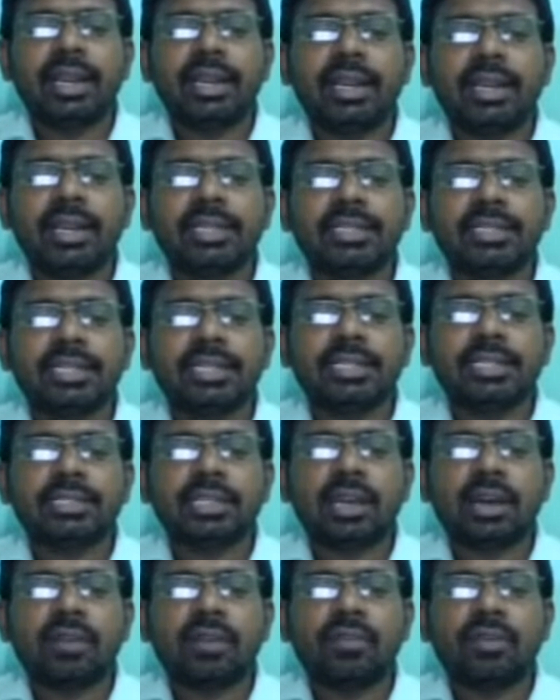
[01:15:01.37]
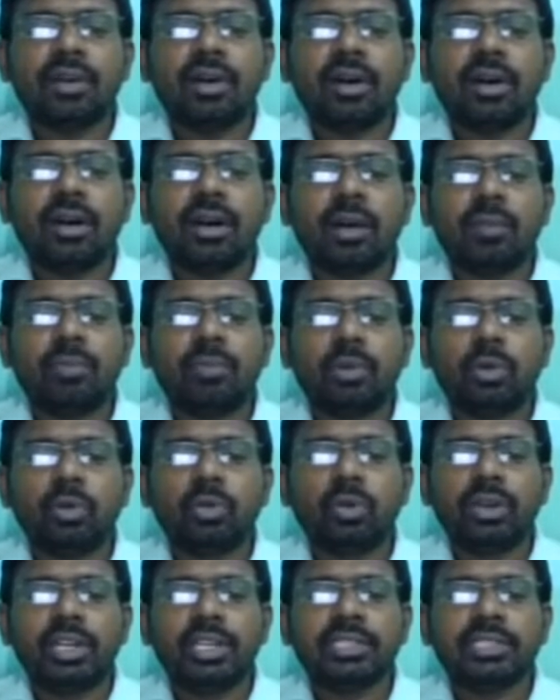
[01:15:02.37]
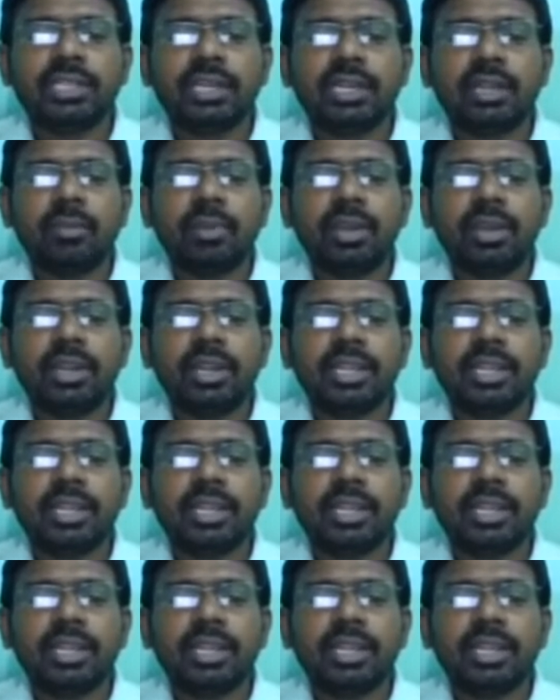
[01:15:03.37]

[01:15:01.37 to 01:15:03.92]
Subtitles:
a distance of up to 20 centimeter,